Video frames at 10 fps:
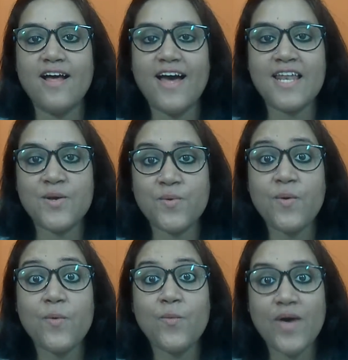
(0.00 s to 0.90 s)
Hello.
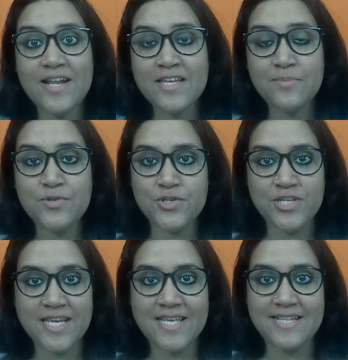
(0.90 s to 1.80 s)
Welcome to
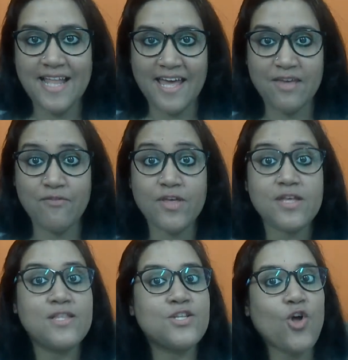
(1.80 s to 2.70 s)
today's live.
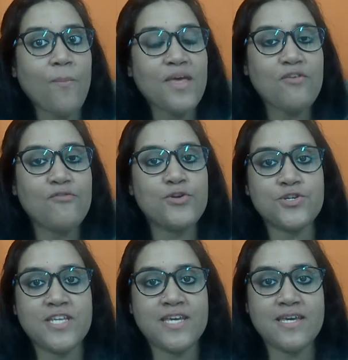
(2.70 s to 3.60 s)
The topic for
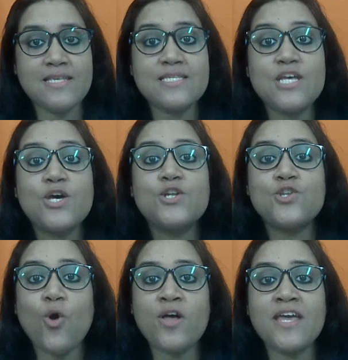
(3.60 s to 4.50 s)
today is
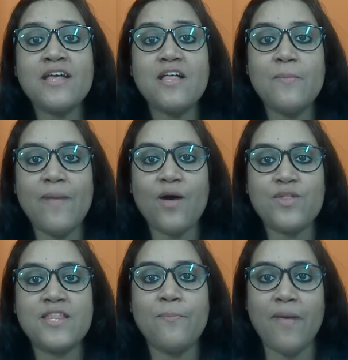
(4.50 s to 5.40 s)
talking
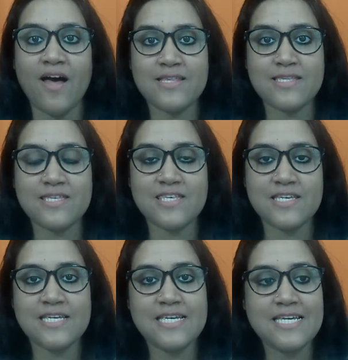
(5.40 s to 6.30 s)
about the past.
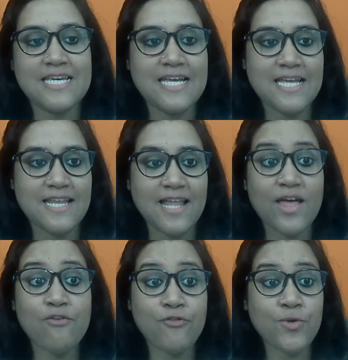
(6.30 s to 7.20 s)
Now,
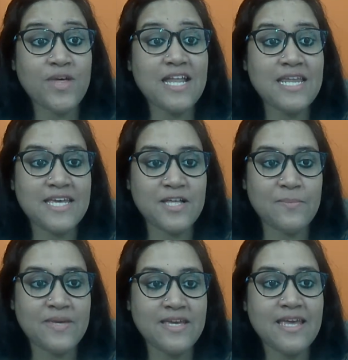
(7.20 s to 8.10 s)
if you can hear
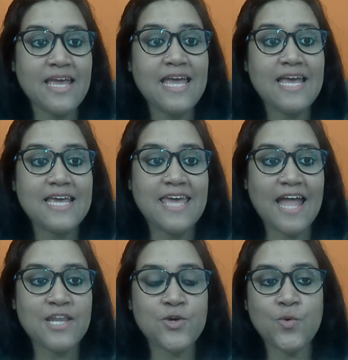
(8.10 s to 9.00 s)
me,
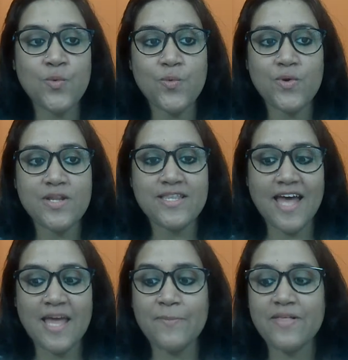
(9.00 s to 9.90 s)
can you
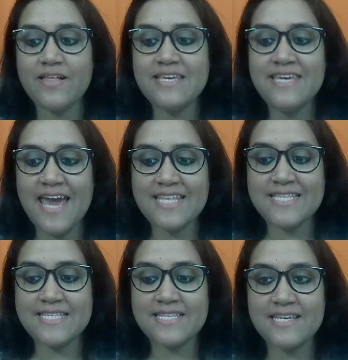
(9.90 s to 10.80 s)
type yes
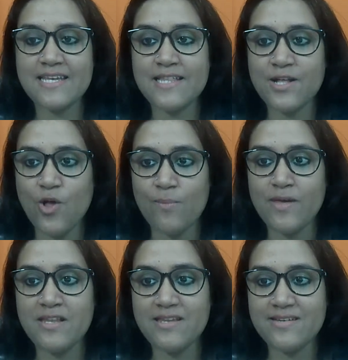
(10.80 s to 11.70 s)
in the
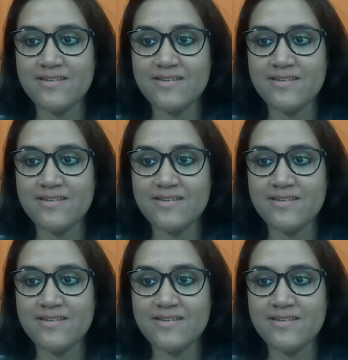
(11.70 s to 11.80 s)
comment?